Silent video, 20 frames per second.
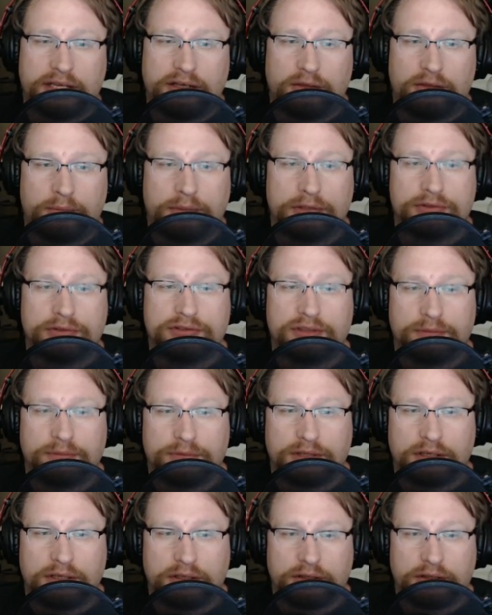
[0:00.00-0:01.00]
Someday he'll post
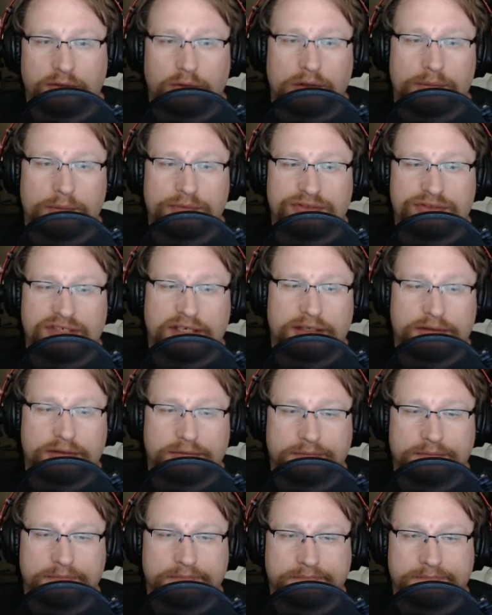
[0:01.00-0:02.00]
something on the
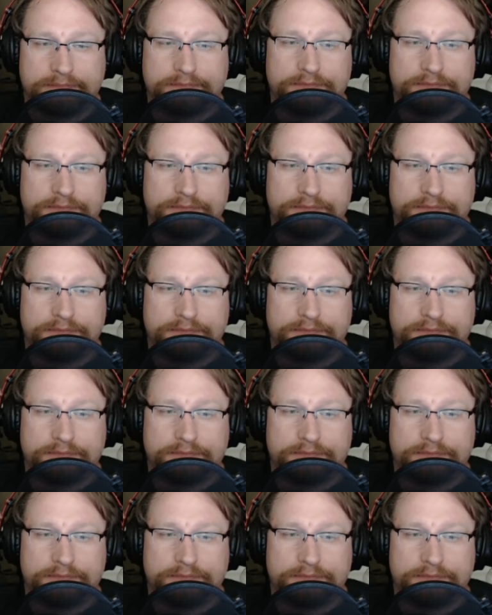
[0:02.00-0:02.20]
website.